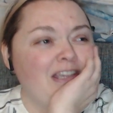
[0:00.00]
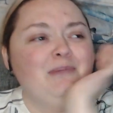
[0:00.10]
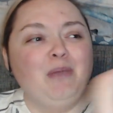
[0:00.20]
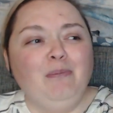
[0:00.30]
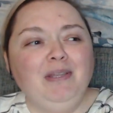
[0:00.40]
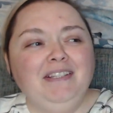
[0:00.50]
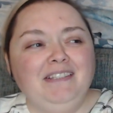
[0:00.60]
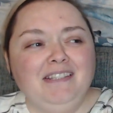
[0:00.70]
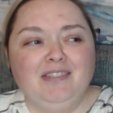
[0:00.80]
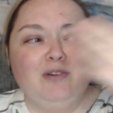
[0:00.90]
Maybe
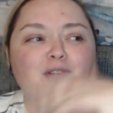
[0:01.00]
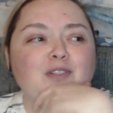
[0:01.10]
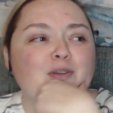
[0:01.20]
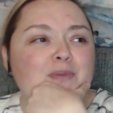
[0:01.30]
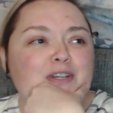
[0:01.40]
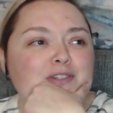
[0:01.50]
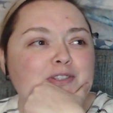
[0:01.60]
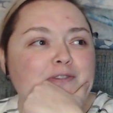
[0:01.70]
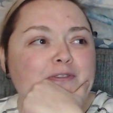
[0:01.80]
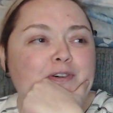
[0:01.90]
this is also
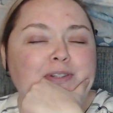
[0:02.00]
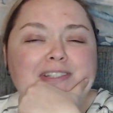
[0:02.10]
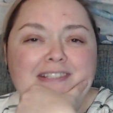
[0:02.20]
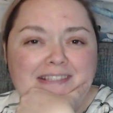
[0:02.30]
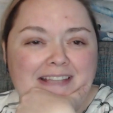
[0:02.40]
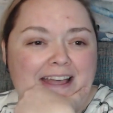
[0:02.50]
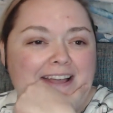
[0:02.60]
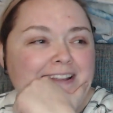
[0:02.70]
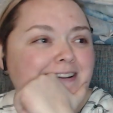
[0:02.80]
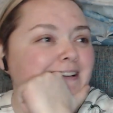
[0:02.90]
because of all the
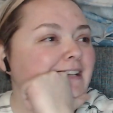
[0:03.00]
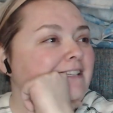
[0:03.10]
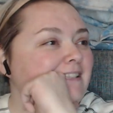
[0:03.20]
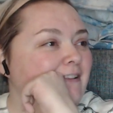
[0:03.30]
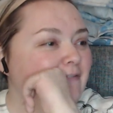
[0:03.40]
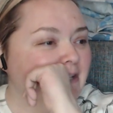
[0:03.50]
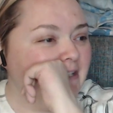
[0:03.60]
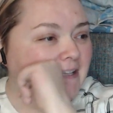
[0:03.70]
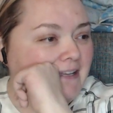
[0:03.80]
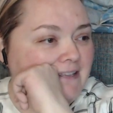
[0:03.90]
sun and stuff
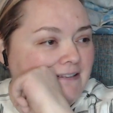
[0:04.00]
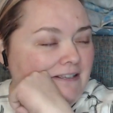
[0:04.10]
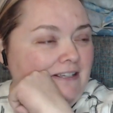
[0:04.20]
like that.